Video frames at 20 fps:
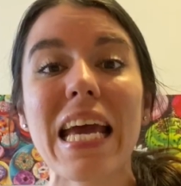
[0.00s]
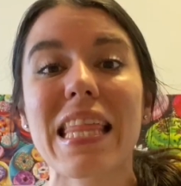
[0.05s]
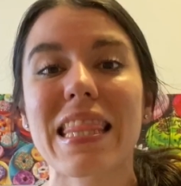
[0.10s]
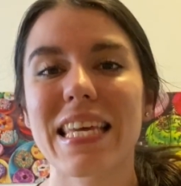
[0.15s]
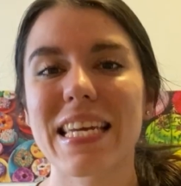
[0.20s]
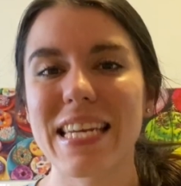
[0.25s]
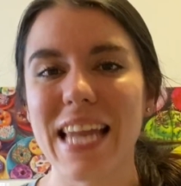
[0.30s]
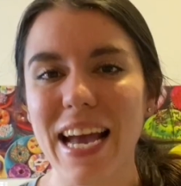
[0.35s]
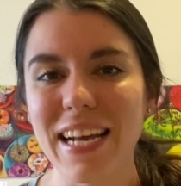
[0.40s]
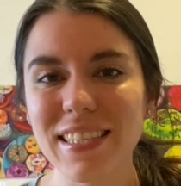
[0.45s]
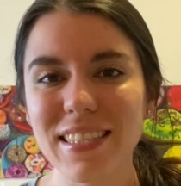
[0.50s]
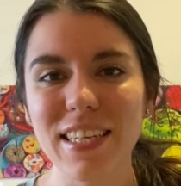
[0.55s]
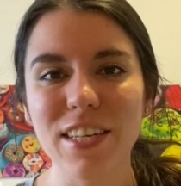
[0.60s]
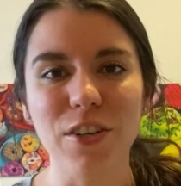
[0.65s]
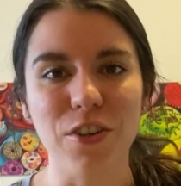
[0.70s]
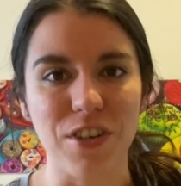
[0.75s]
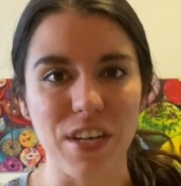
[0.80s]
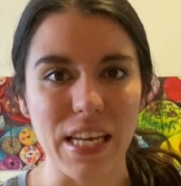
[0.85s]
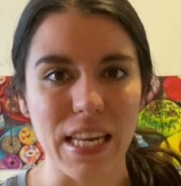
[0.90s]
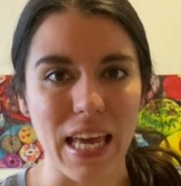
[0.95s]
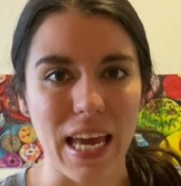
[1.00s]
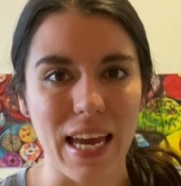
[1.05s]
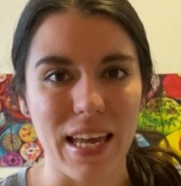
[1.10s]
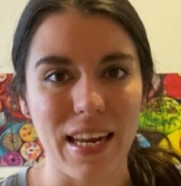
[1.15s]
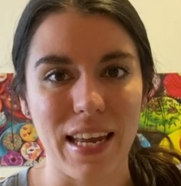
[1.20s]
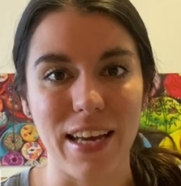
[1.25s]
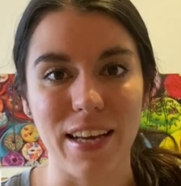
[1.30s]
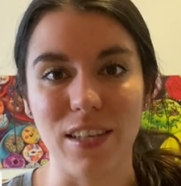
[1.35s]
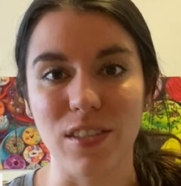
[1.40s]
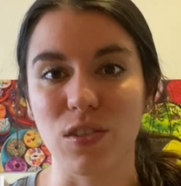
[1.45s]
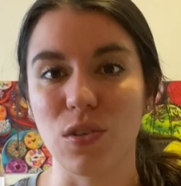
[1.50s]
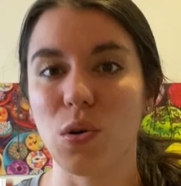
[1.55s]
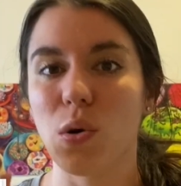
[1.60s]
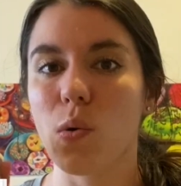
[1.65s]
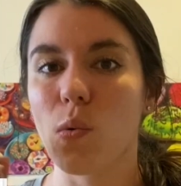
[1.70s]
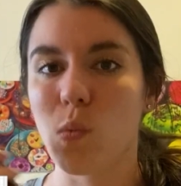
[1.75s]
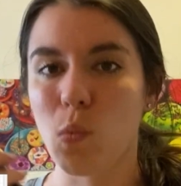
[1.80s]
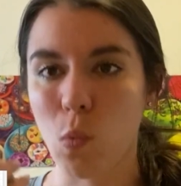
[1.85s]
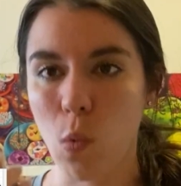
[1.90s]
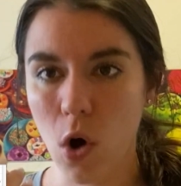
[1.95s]
The next ingredient is
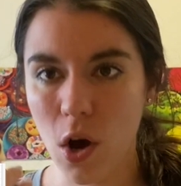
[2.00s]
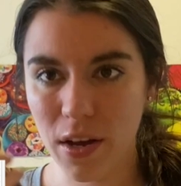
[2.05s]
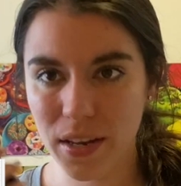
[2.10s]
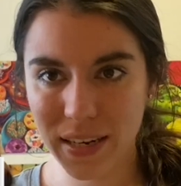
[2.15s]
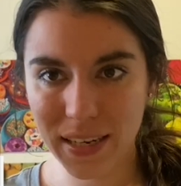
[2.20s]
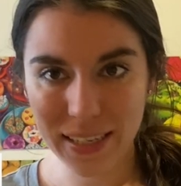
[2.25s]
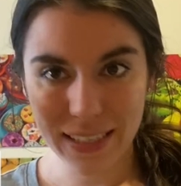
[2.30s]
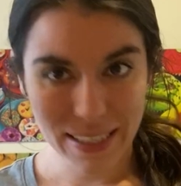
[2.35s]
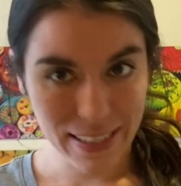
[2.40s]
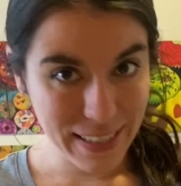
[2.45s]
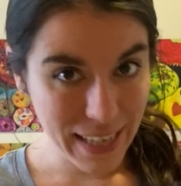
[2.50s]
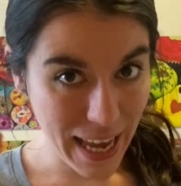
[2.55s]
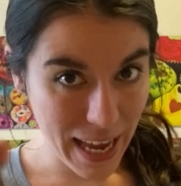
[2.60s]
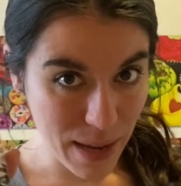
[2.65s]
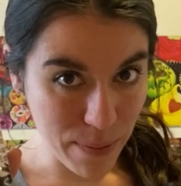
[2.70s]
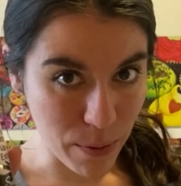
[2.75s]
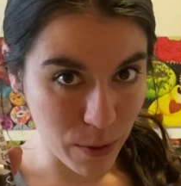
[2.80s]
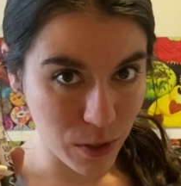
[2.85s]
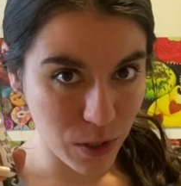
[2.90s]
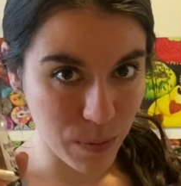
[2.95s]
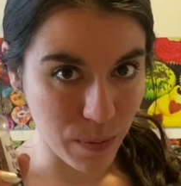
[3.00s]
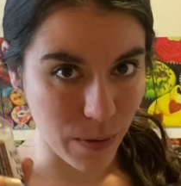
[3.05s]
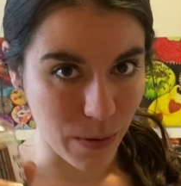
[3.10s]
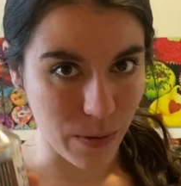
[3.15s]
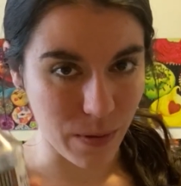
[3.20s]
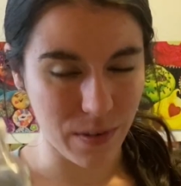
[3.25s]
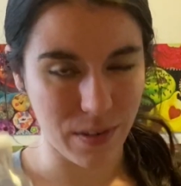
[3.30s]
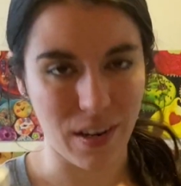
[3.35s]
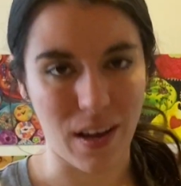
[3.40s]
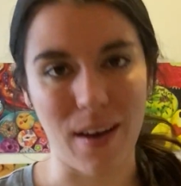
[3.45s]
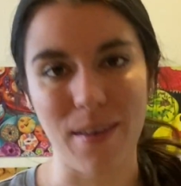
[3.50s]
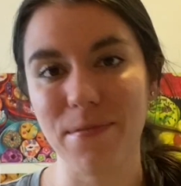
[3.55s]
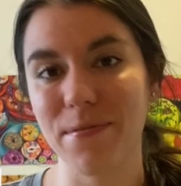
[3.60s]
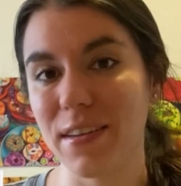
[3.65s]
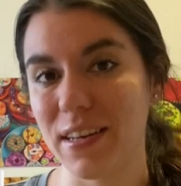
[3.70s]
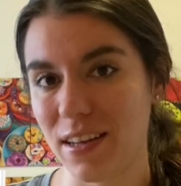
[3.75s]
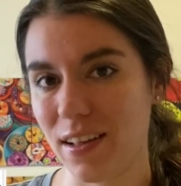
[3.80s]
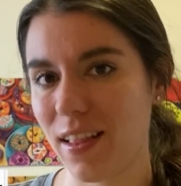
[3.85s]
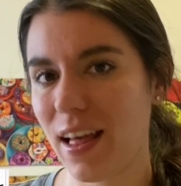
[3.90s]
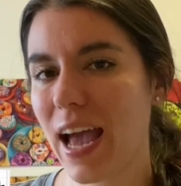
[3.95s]
1 tablespoon of
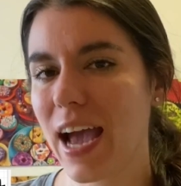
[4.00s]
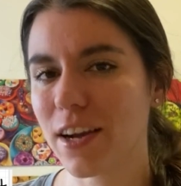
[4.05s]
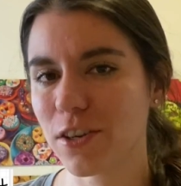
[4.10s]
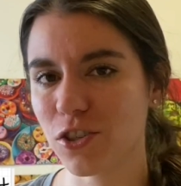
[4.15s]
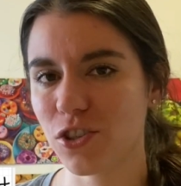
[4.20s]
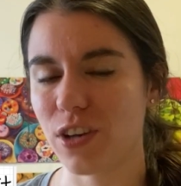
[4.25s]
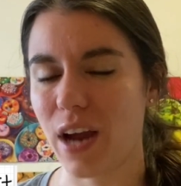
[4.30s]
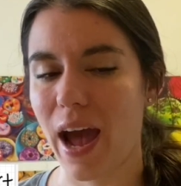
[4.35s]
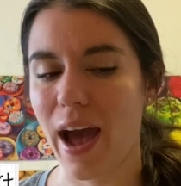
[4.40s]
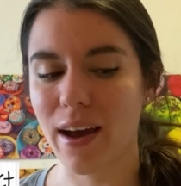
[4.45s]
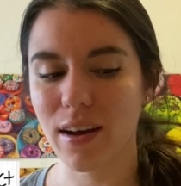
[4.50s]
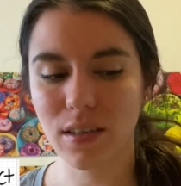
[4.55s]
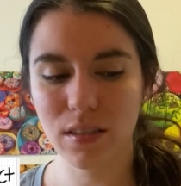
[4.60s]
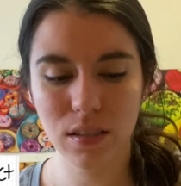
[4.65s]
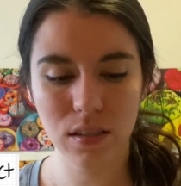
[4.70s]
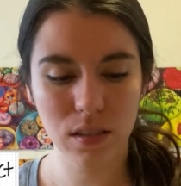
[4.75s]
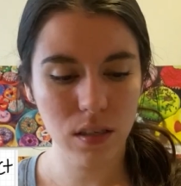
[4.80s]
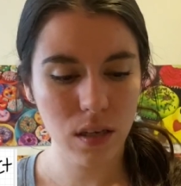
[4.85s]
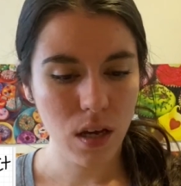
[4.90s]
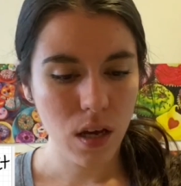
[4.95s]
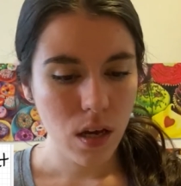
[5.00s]
vanilla extract.